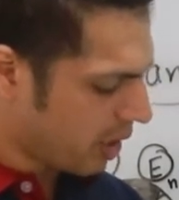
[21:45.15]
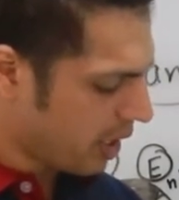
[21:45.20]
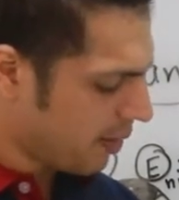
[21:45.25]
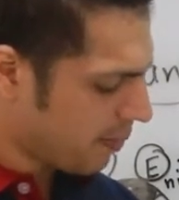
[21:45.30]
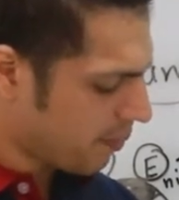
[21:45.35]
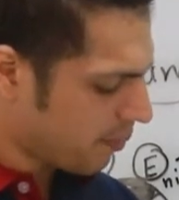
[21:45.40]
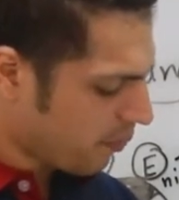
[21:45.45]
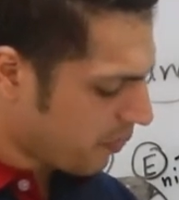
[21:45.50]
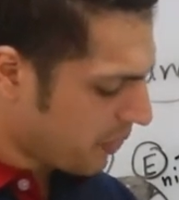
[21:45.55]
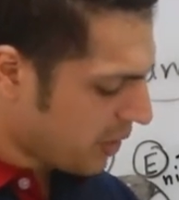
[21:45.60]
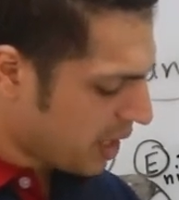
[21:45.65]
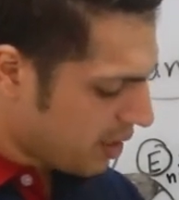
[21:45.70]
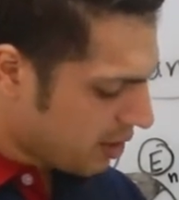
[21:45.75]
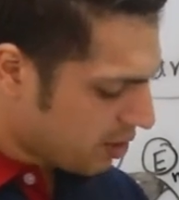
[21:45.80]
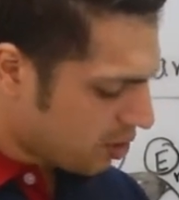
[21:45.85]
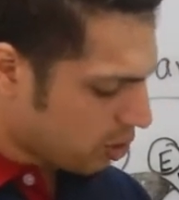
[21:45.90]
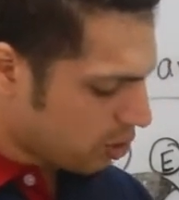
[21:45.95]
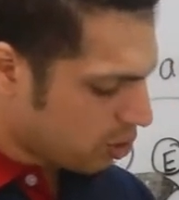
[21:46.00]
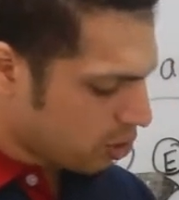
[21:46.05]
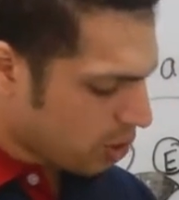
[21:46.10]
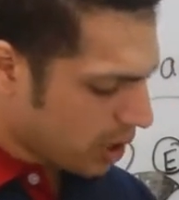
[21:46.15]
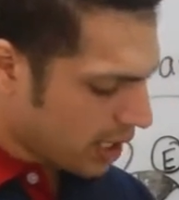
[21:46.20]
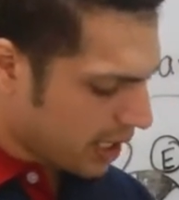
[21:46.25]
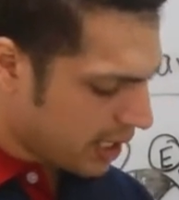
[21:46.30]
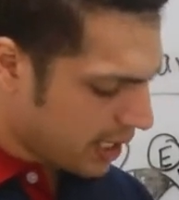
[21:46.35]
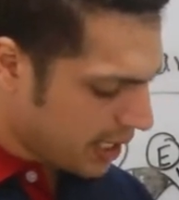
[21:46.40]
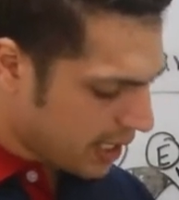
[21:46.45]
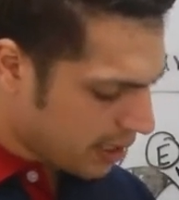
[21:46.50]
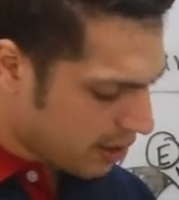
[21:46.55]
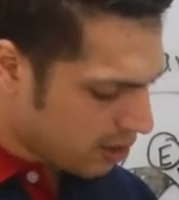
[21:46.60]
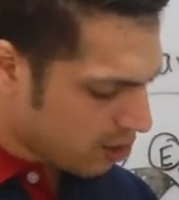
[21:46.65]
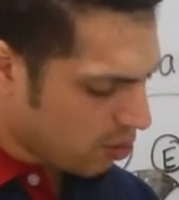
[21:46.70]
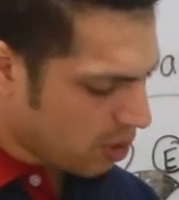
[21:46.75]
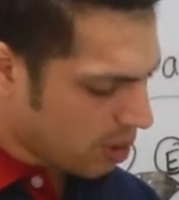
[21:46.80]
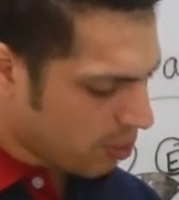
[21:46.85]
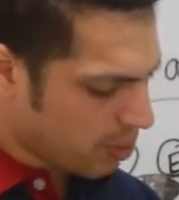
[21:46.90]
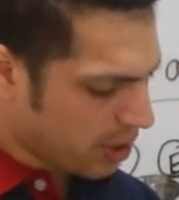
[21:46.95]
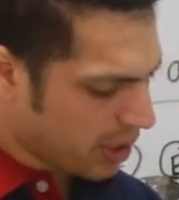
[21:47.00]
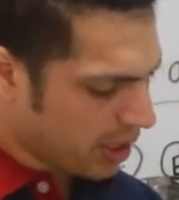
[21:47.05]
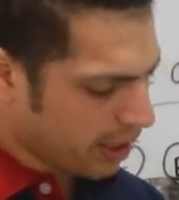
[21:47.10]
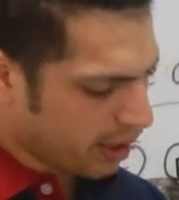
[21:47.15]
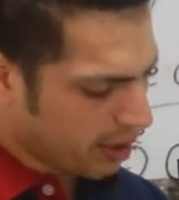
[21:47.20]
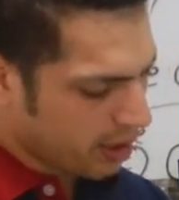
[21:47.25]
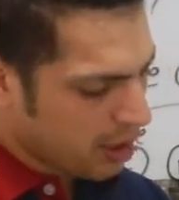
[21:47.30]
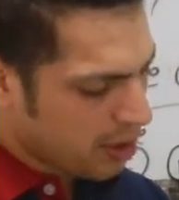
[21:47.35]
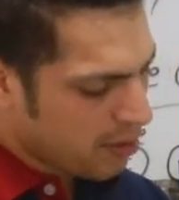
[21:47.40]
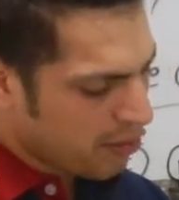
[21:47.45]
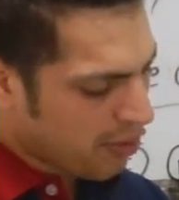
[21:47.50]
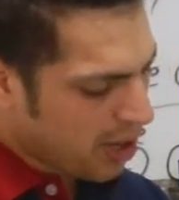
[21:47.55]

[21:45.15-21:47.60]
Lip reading: Okay, so July here, November here.